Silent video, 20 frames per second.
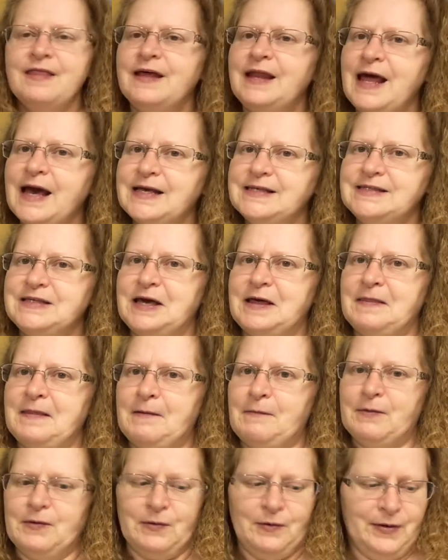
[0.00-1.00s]
The next thing
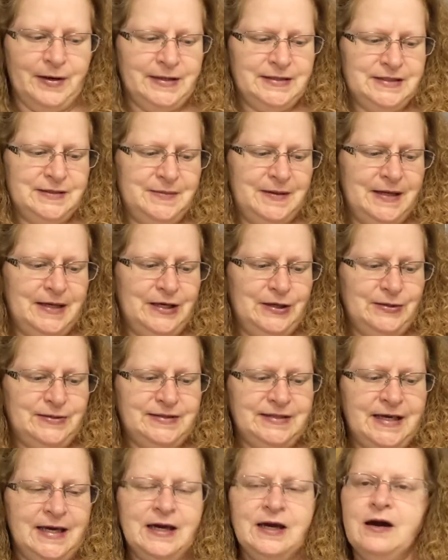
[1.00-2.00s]
that we're going to be
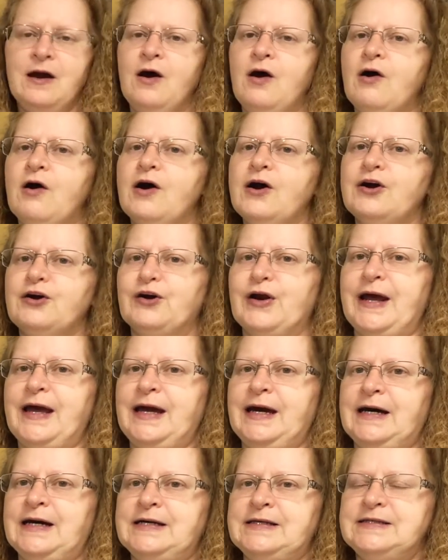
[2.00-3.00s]
using are
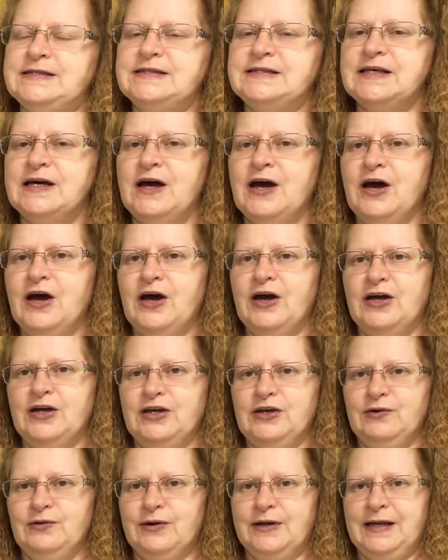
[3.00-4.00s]
crayons.
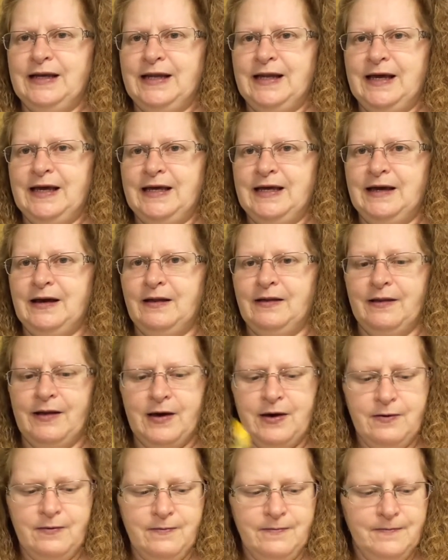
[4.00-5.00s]
You will need a
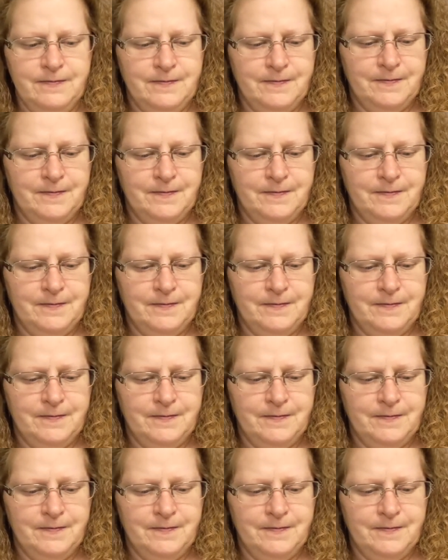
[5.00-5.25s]
yellow,